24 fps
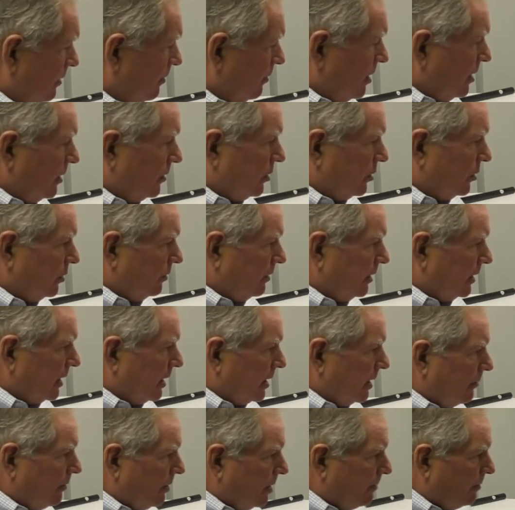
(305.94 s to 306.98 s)
while it's doing that,
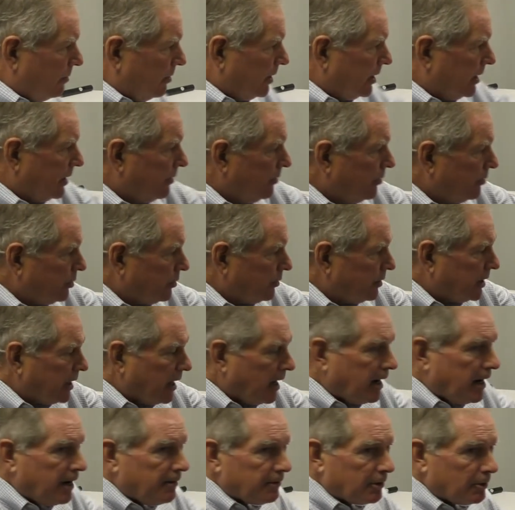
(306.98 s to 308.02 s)
I want to point out also, you got
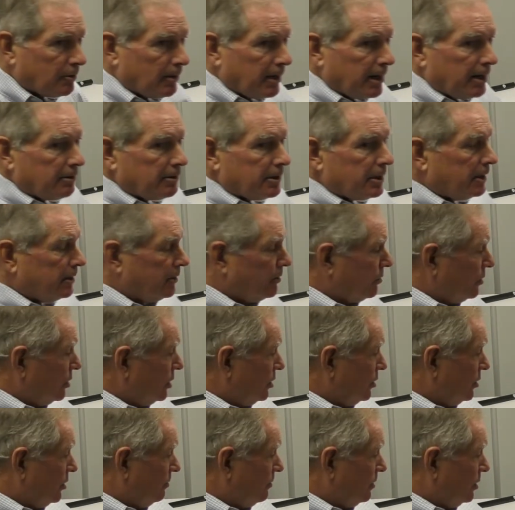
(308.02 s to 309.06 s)
to have a ground on your
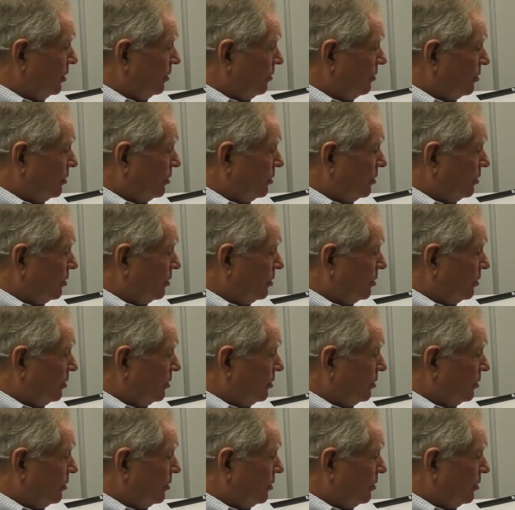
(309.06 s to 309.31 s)
system too.